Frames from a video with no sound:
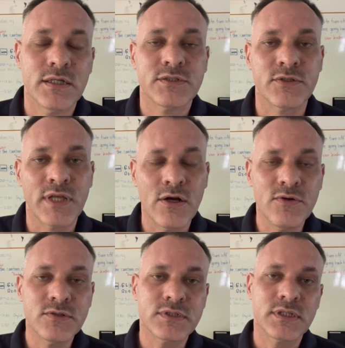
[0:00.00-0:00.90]
So
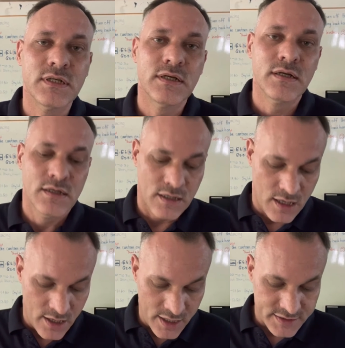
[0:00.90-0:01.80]
those
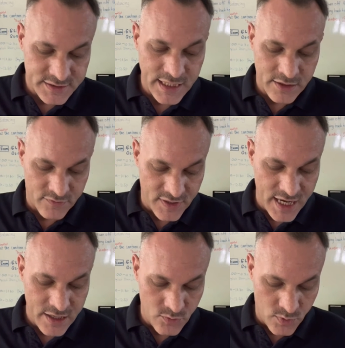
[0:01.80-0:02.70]
are a set of
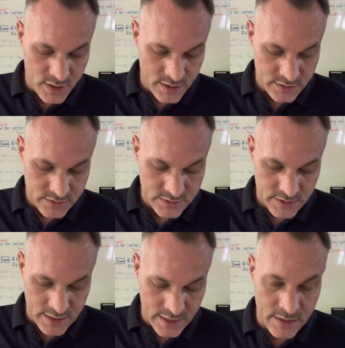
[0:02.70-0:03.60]
8 words
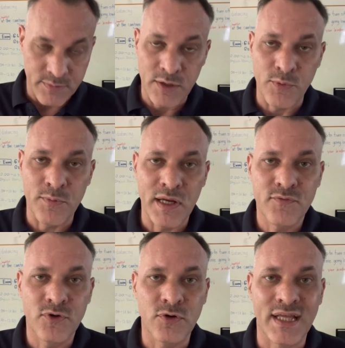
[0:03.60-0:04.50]
that we
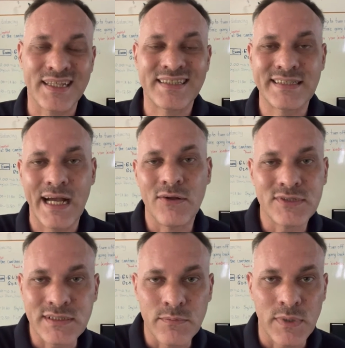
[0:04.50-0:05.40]
went through that
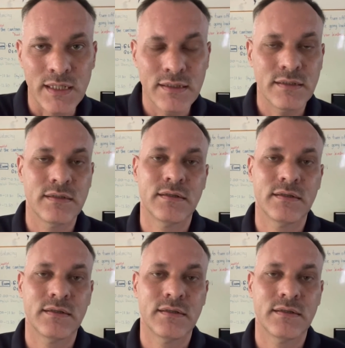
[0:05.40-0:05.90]
sound similar.